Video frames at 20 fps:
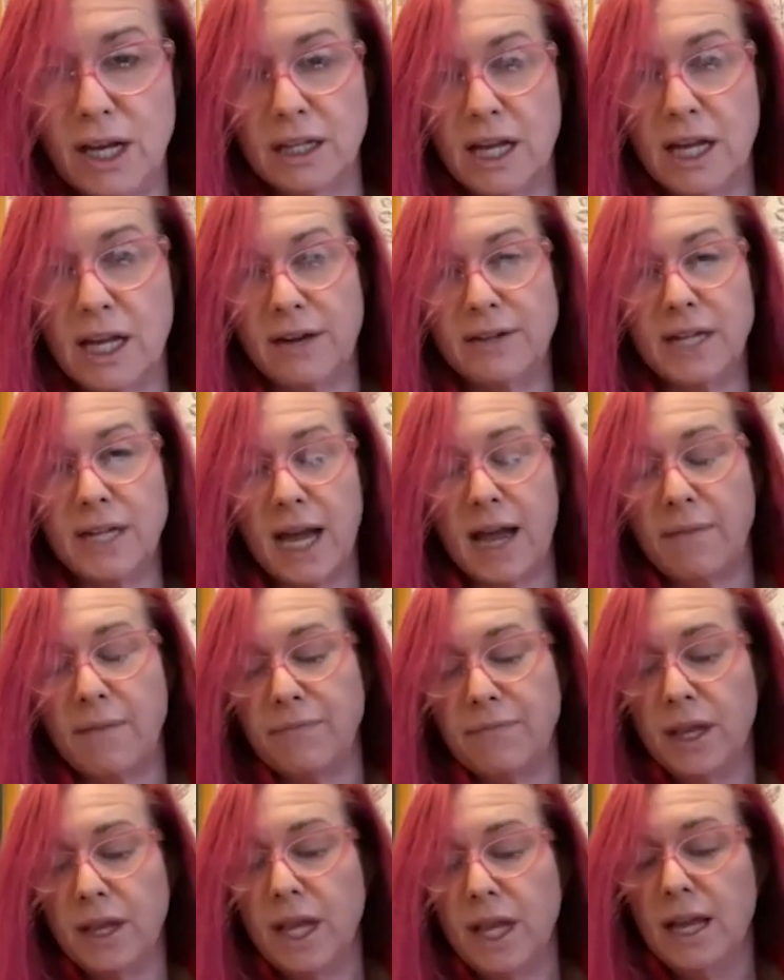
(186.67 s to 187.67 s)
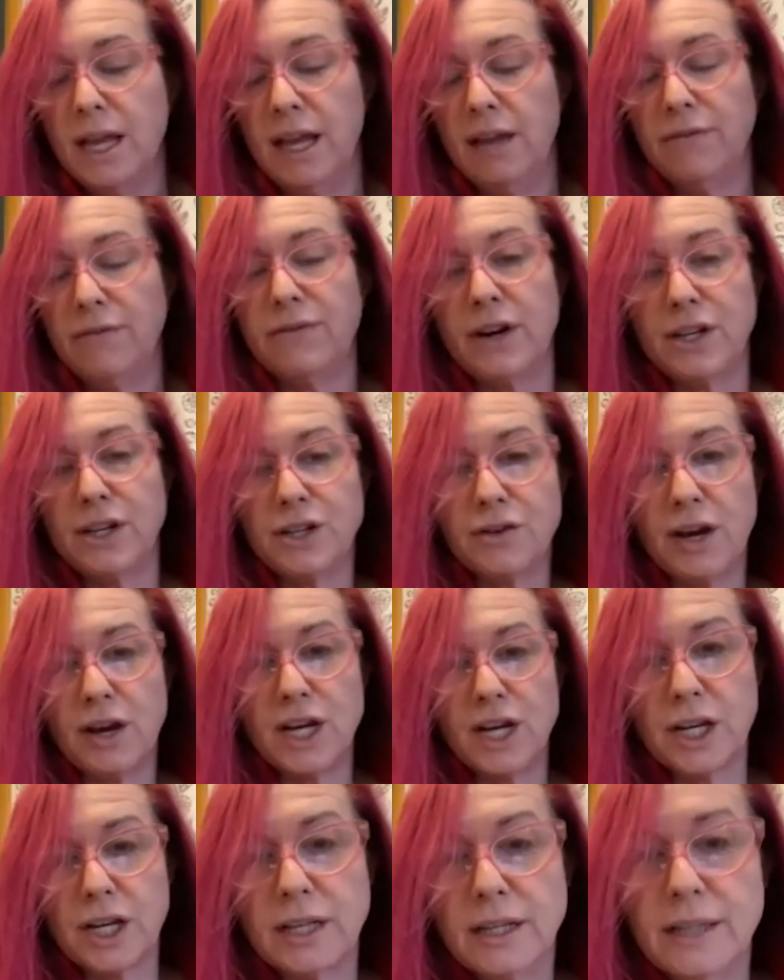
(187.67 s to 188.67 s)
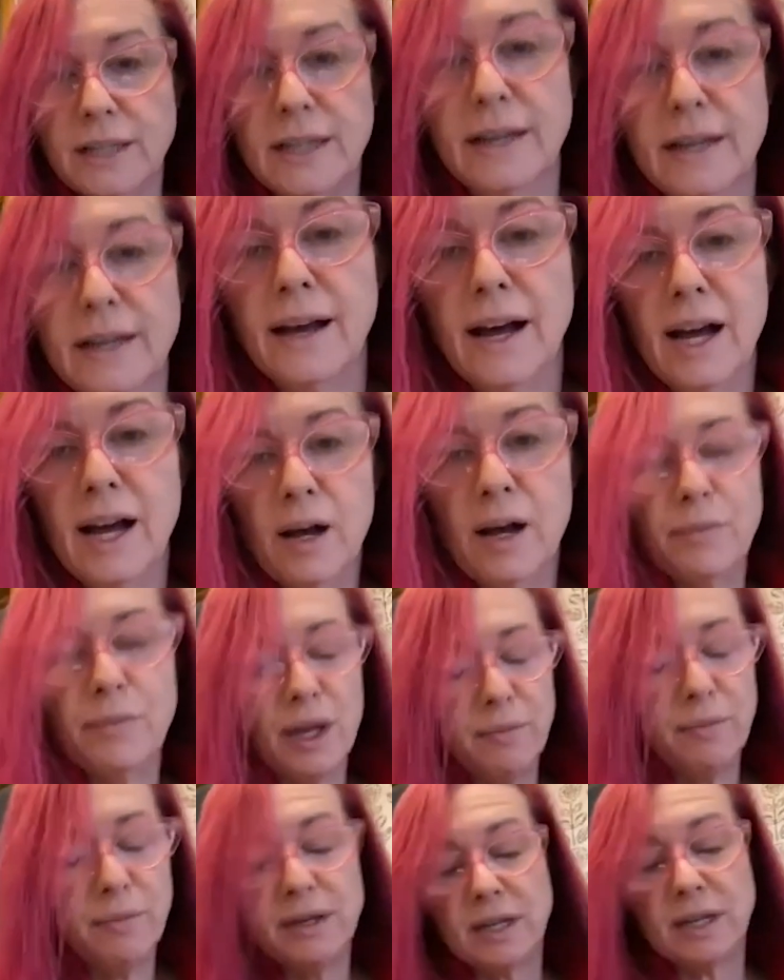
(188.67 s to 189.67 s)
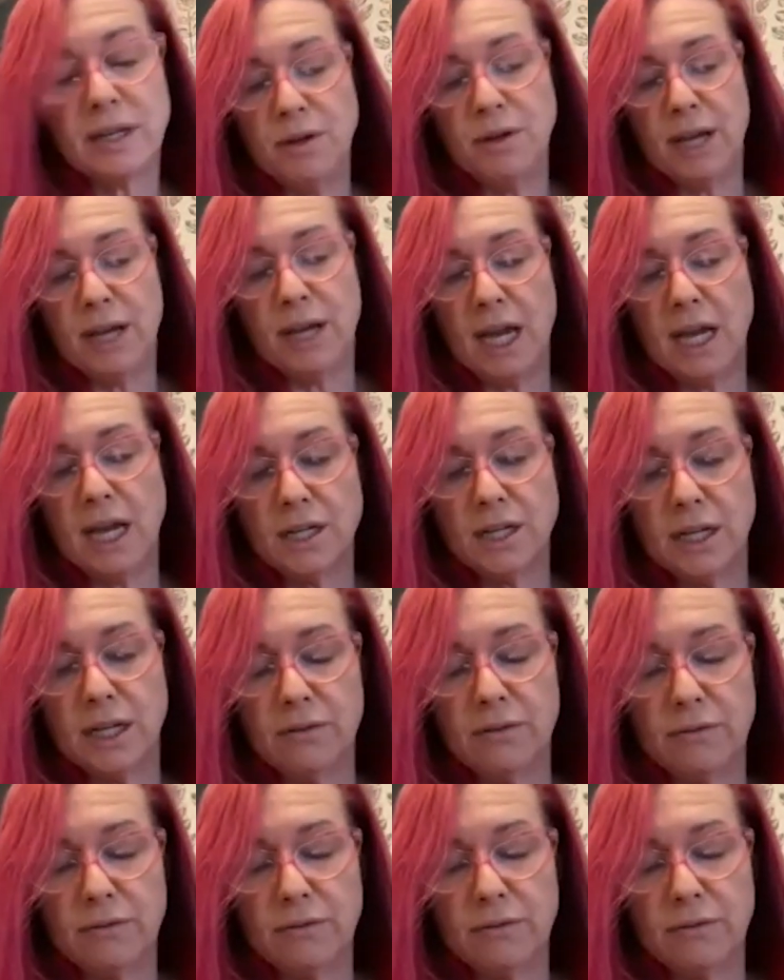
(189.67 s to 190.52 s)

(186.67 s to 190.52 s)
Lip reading: lot of time and frustration and miscommunication,